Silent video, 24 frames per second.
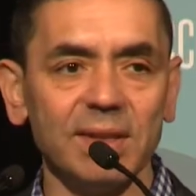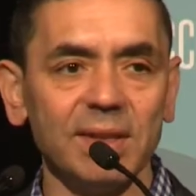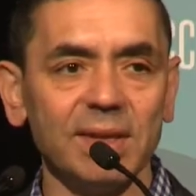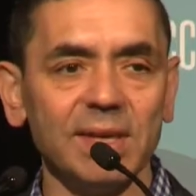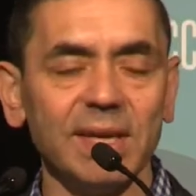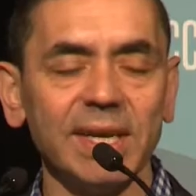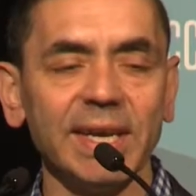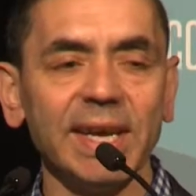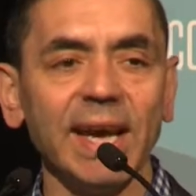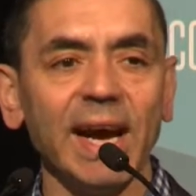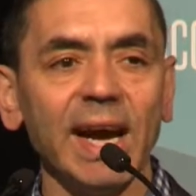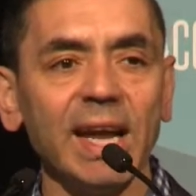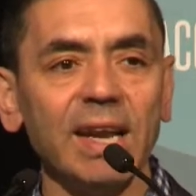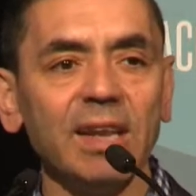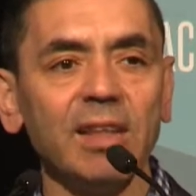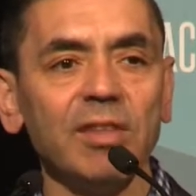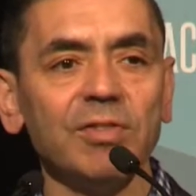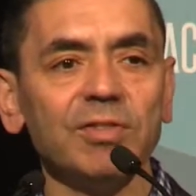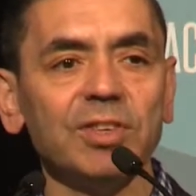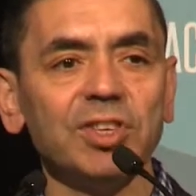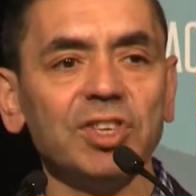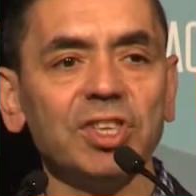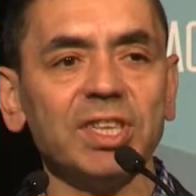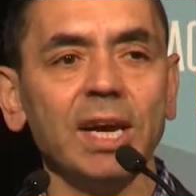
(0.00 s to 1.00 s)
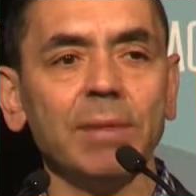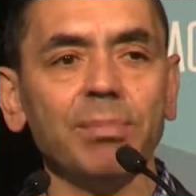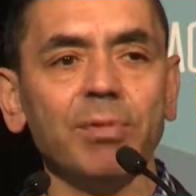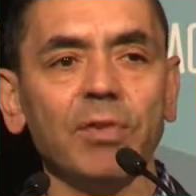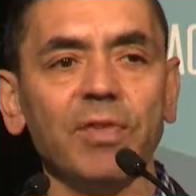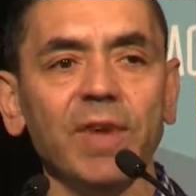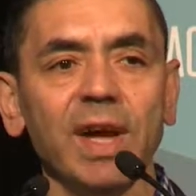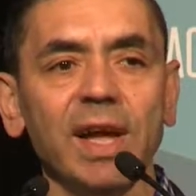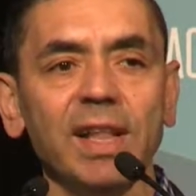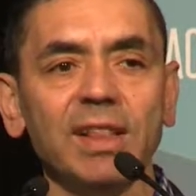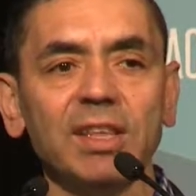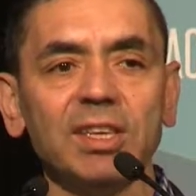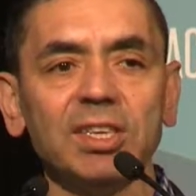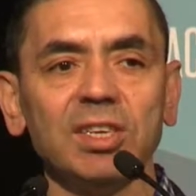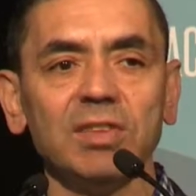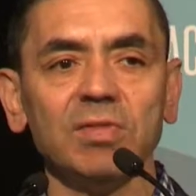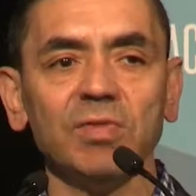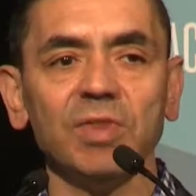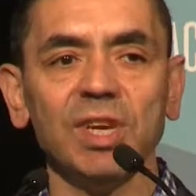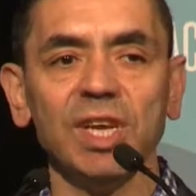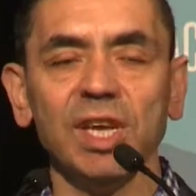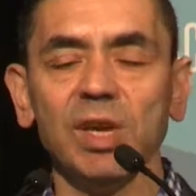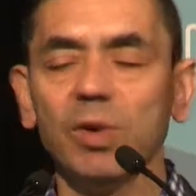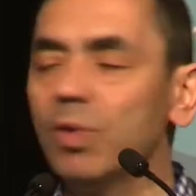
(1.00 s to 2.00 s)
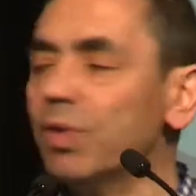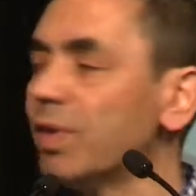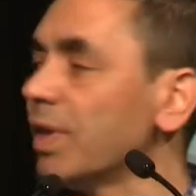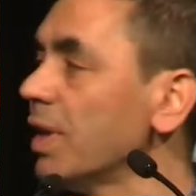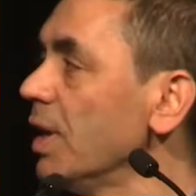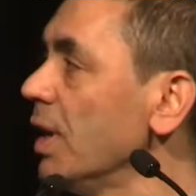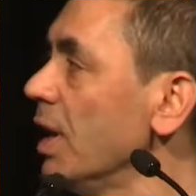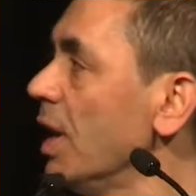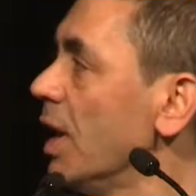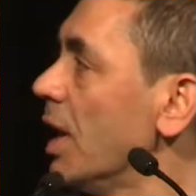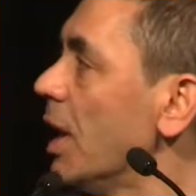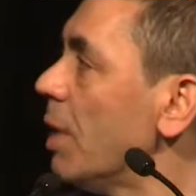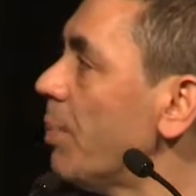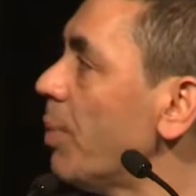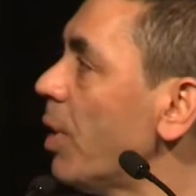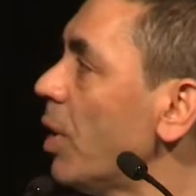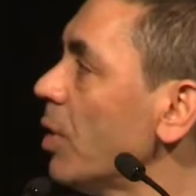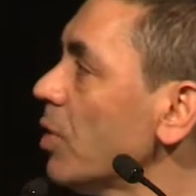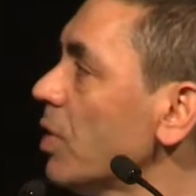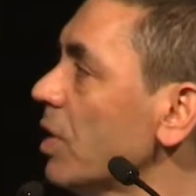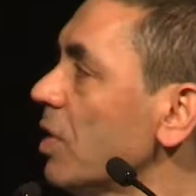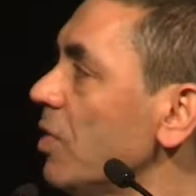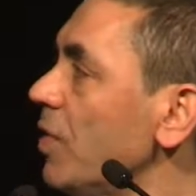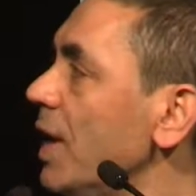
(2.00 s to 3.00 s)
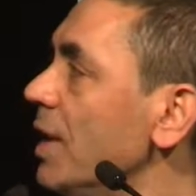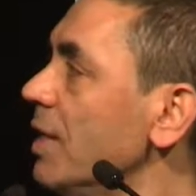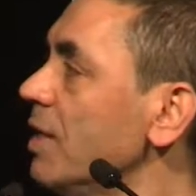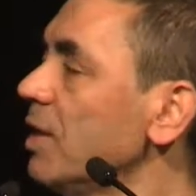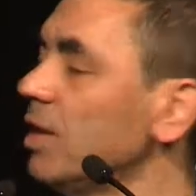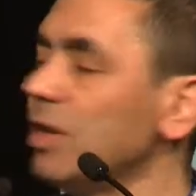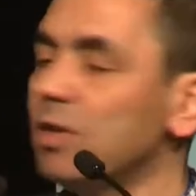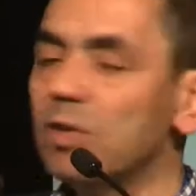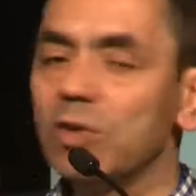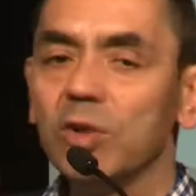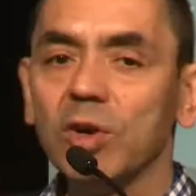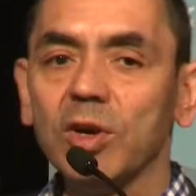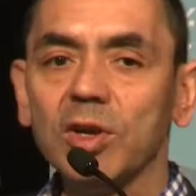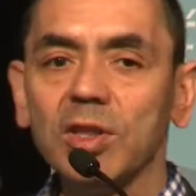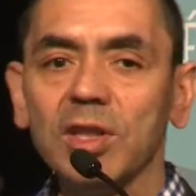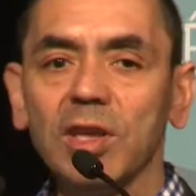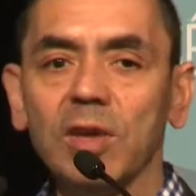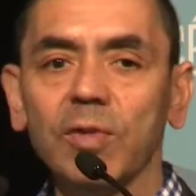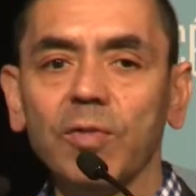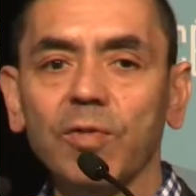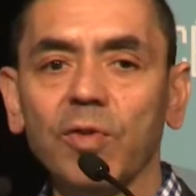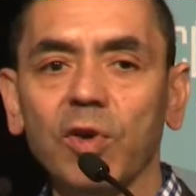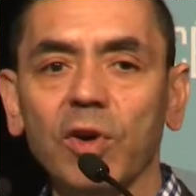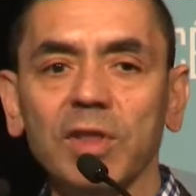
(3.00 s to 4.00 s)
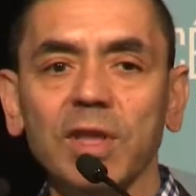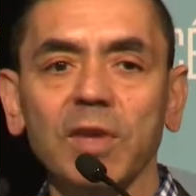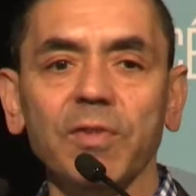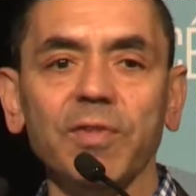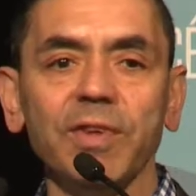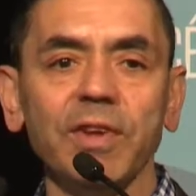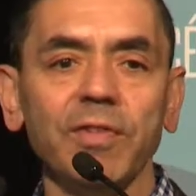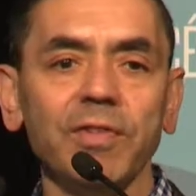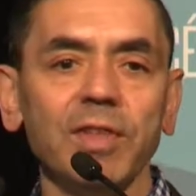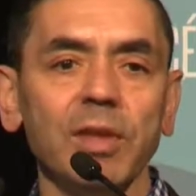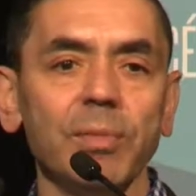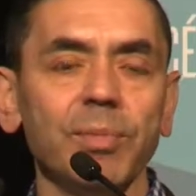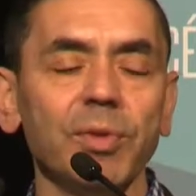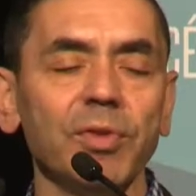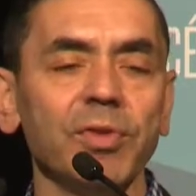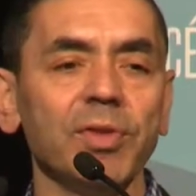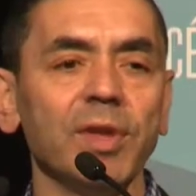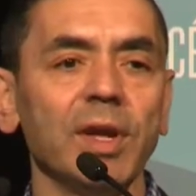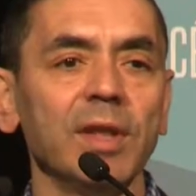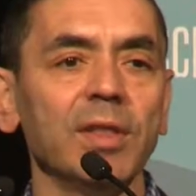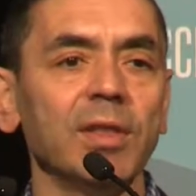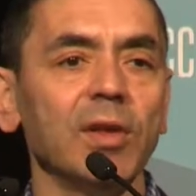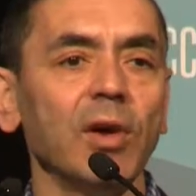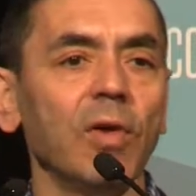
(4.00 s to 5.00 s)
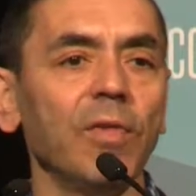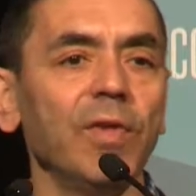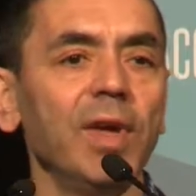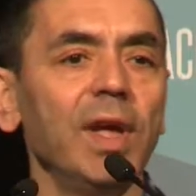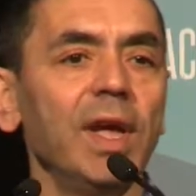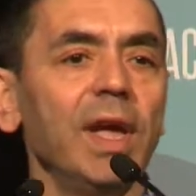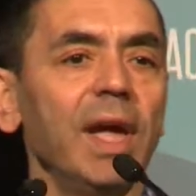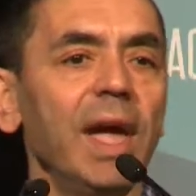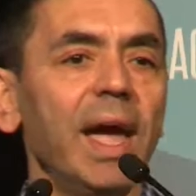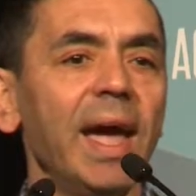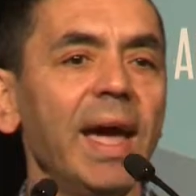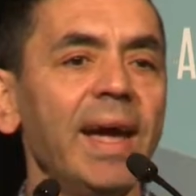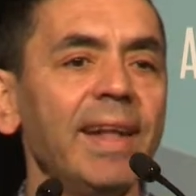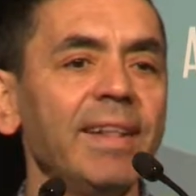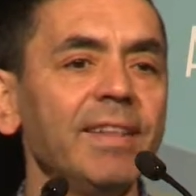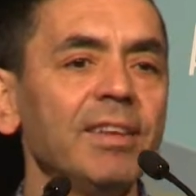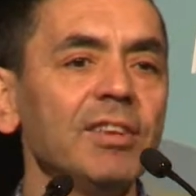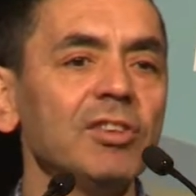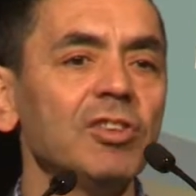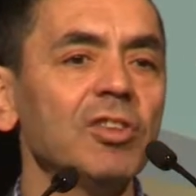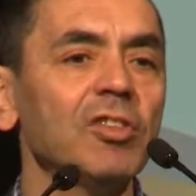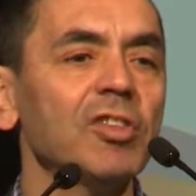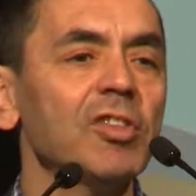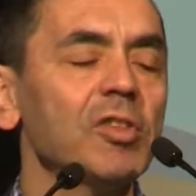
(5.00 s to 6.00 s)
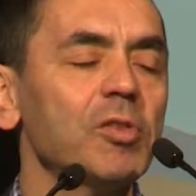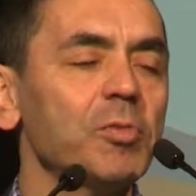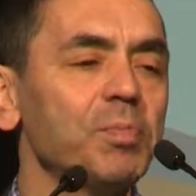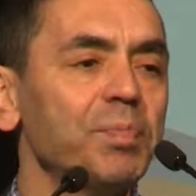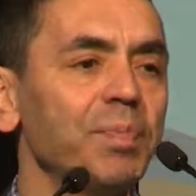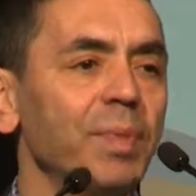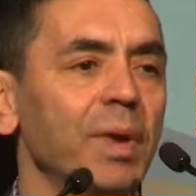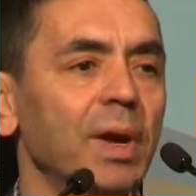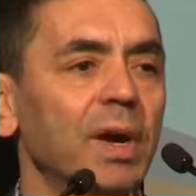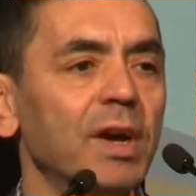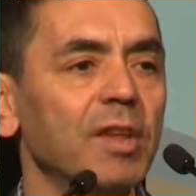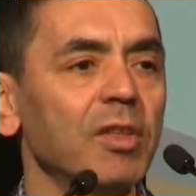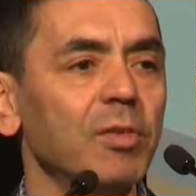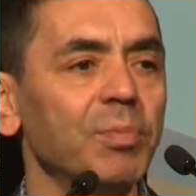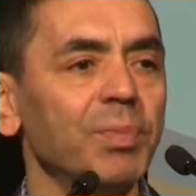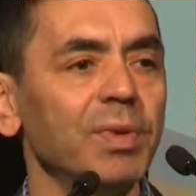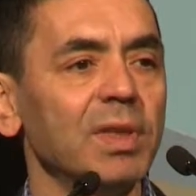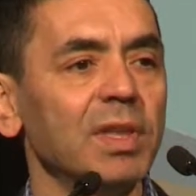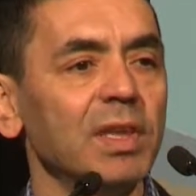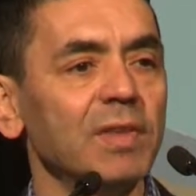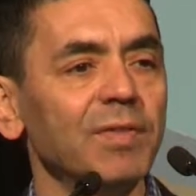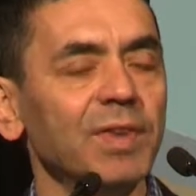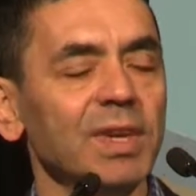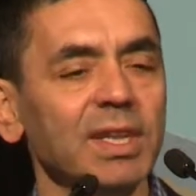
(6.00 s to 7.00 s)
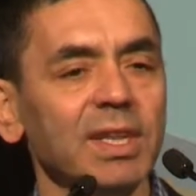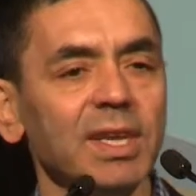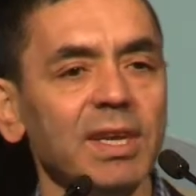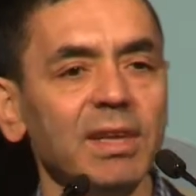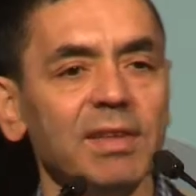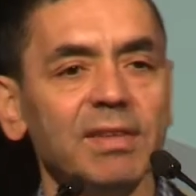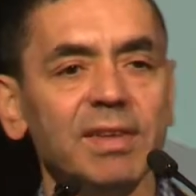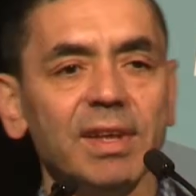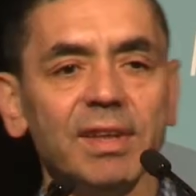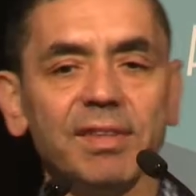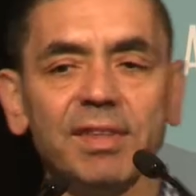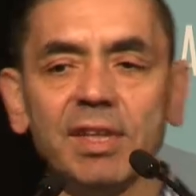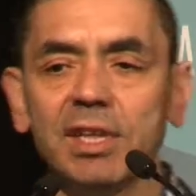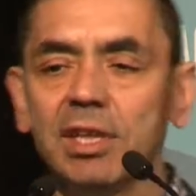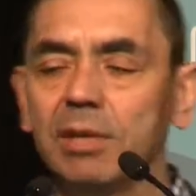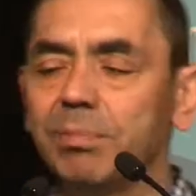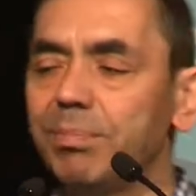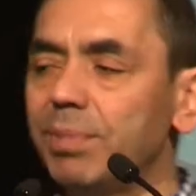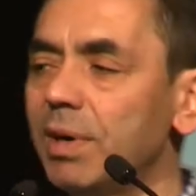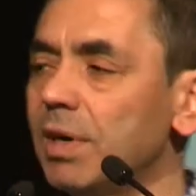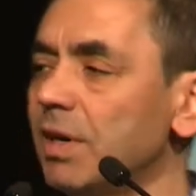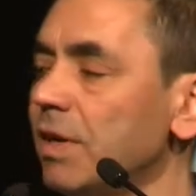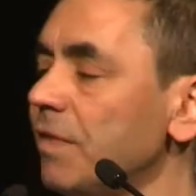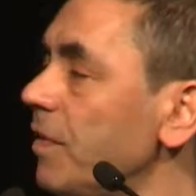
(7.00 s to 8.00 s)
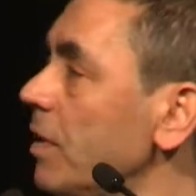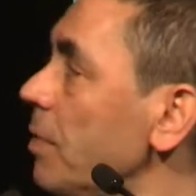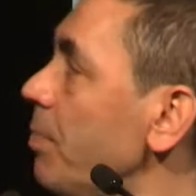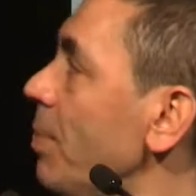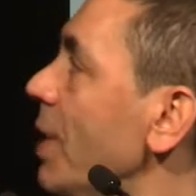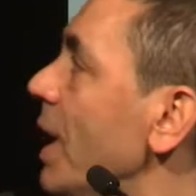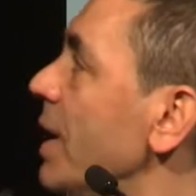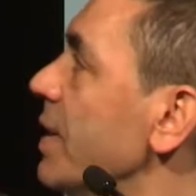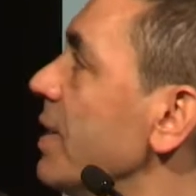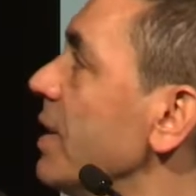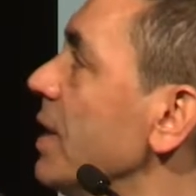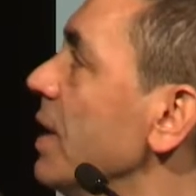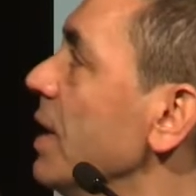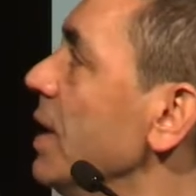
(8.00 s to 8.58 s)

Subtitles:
regardless which type of antigen we use, about 20, 30, 40, 50% of antigen-specific T cells in the peripheral blood.